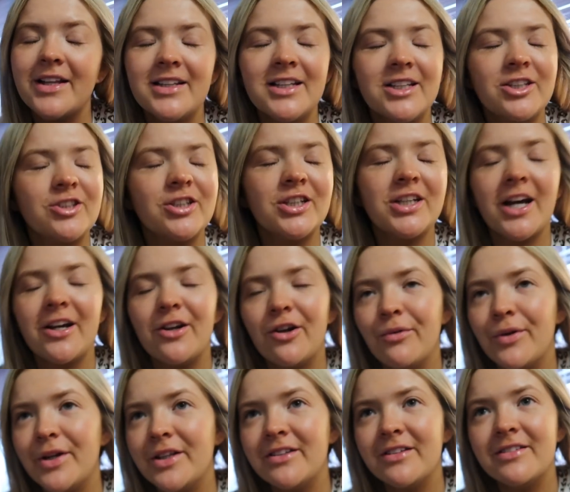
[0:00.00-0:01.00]
Literally
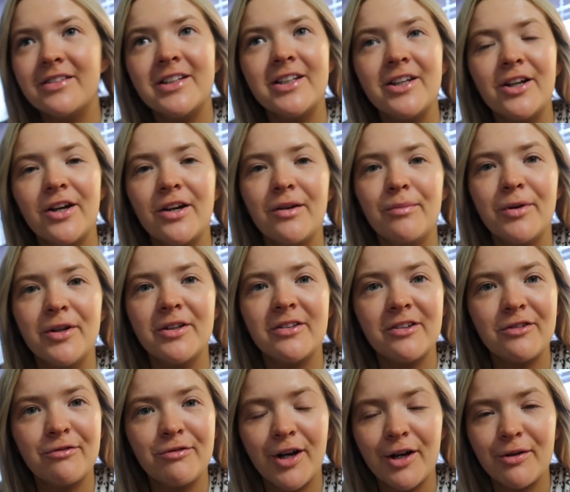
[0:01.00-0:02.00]
cannot wait to see her, but
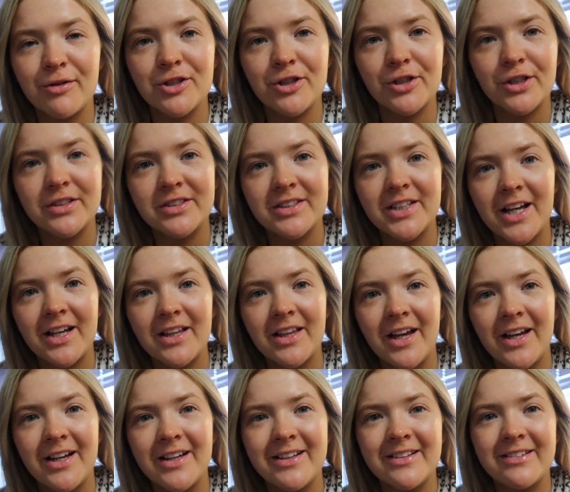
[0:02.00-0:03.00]
it's a 3-hour journey to get
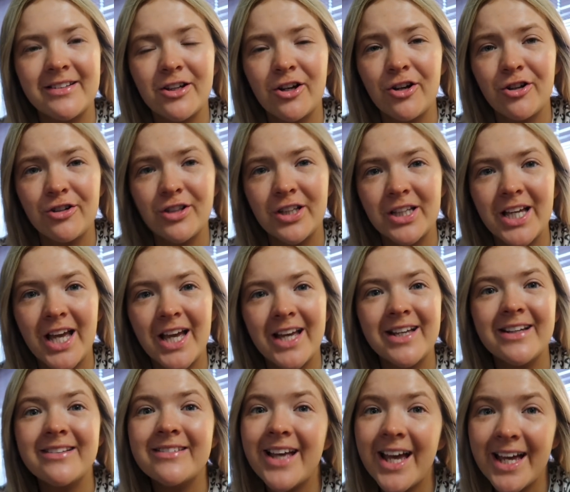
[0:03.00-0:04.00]
there. It is currently
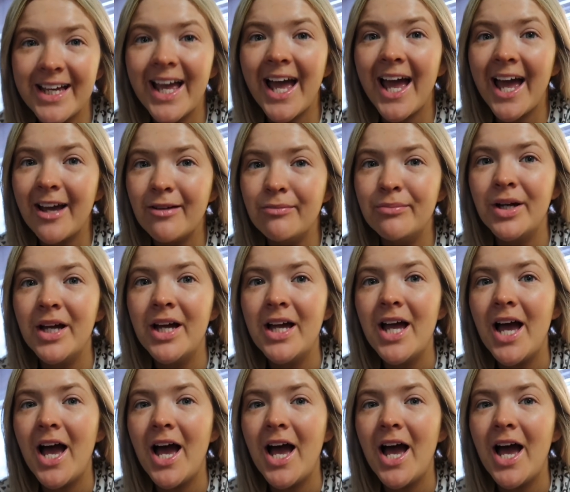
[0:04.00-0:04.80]
8 a.m.